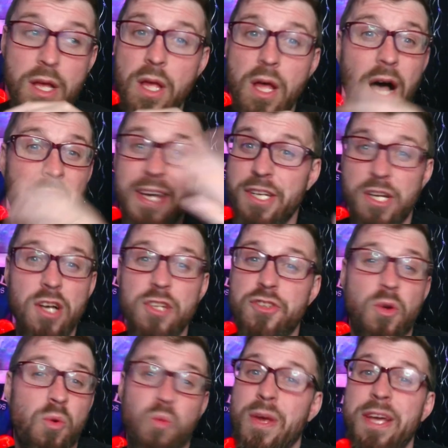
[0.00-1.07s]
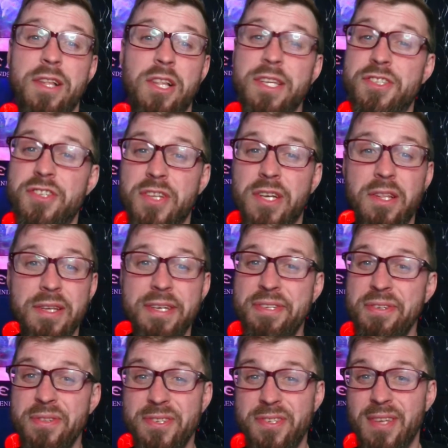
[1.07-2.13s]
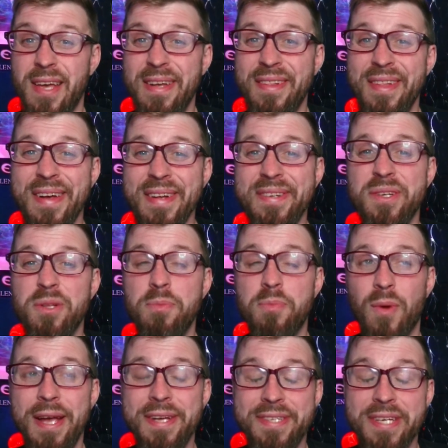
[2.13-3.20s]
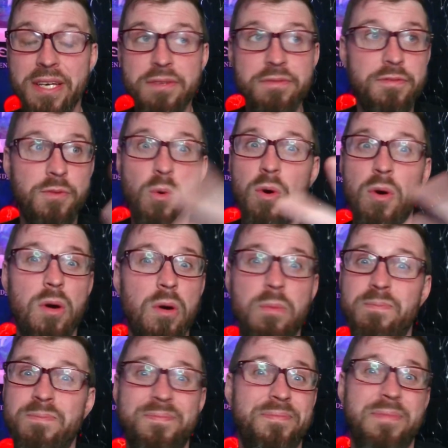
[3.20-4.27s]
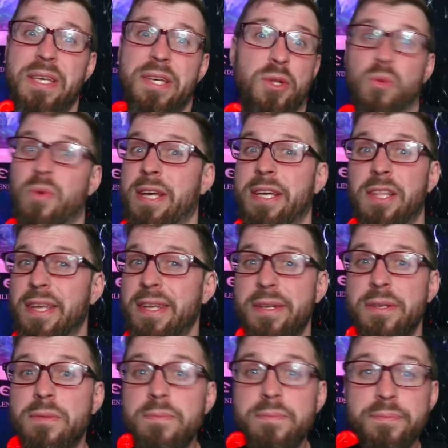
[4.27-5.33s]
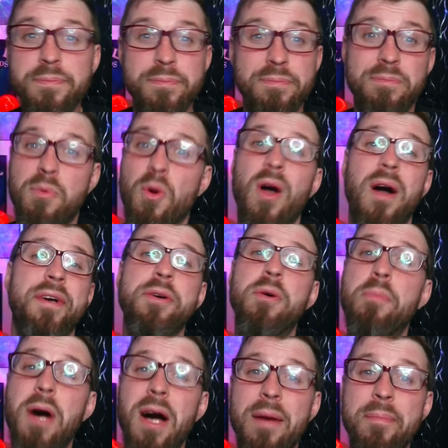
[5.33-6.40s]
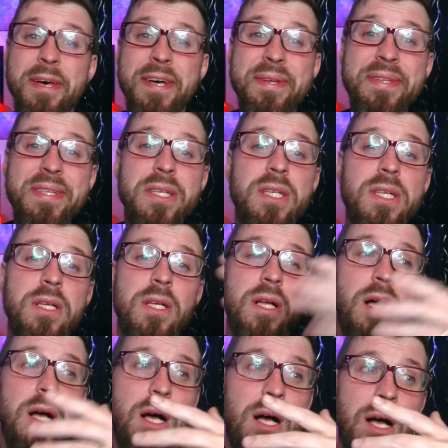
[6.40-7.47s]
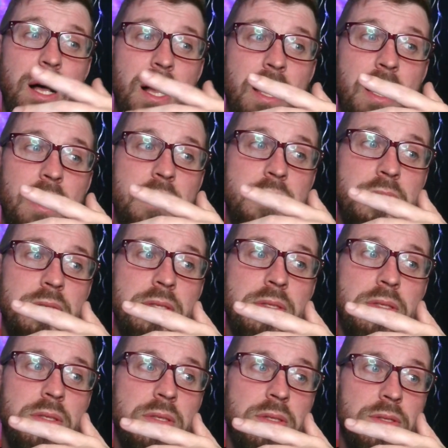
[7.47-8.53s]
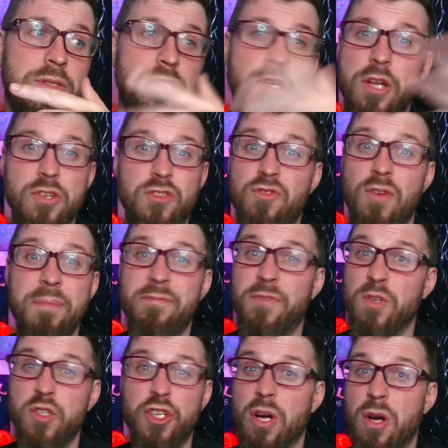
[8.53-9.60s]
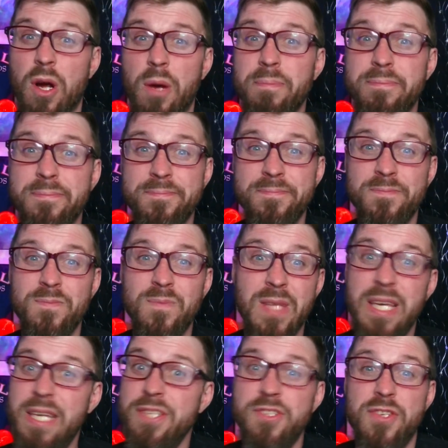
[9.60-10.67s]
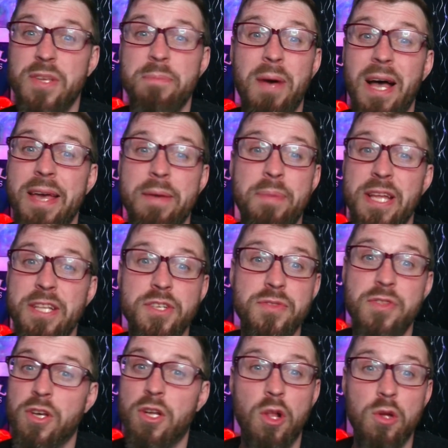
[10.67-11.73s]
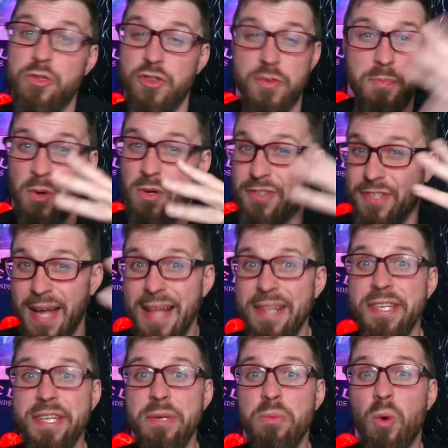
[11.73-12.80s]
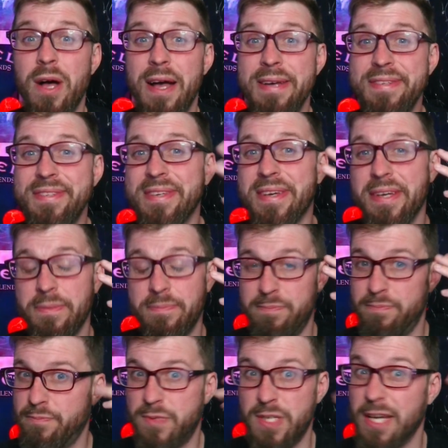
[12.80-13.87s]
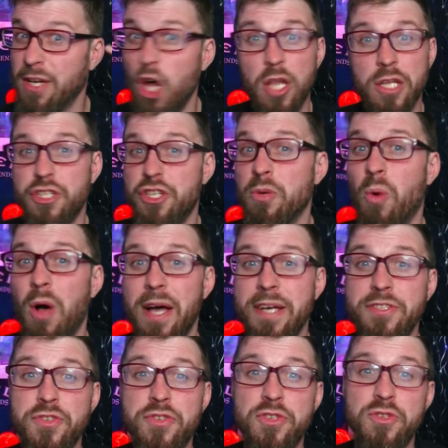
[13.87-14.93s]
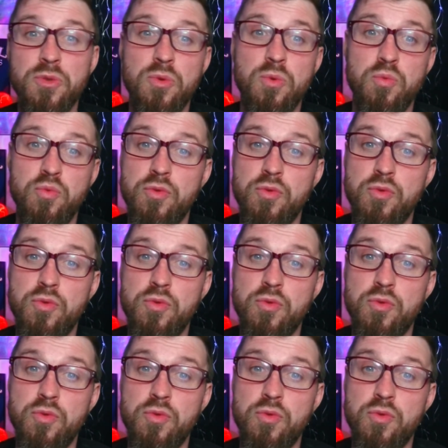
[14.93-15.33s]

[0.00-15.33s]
I could also realistically do the psychological breakdown for Hillary Clinton, Barack Obama, uh, Donald Trump for sure. He's, in my opinion, the closest personality wise, uh, psychology wise, to